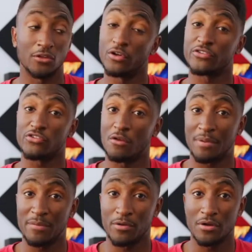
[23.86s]
looks on
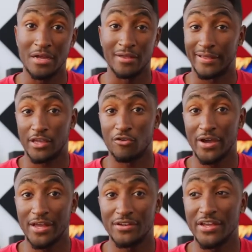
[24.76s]
paper like a
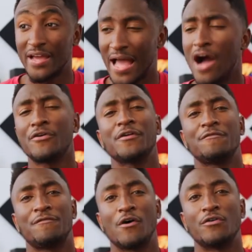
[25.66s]
great idea. How could a
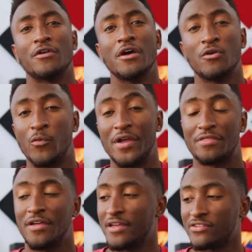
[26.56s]
phone
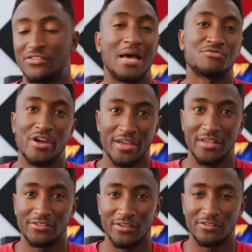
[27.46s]
with Snapdragon
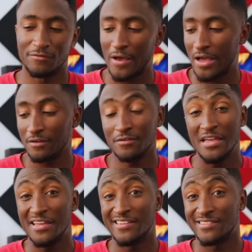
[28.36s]
865,
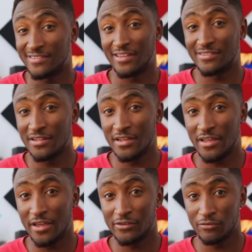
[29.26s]
16
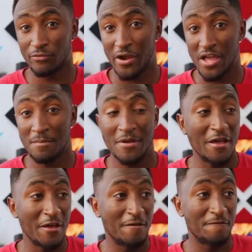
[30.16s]
gigs of RAM,
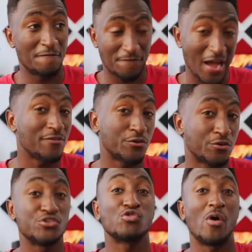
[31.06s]

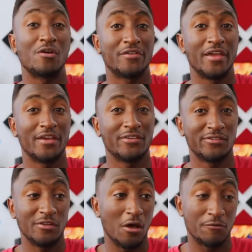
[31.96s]
512
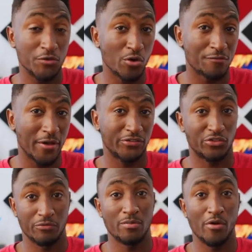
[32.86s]
gigs of UFS
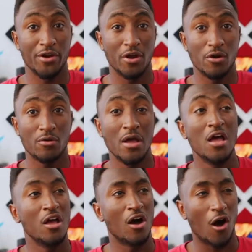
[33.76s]
3.0,
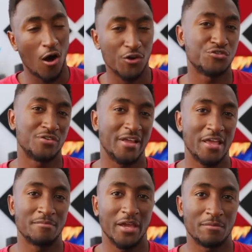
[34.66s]

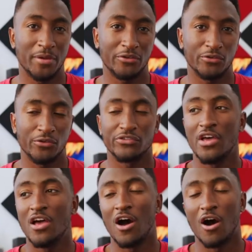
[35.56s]
108 megapixels,
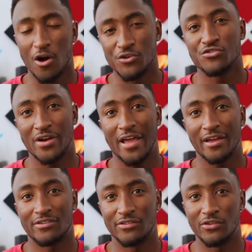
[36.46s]

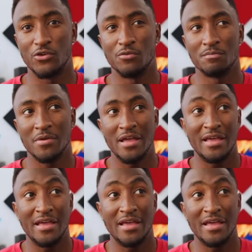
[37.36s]
100x zoom,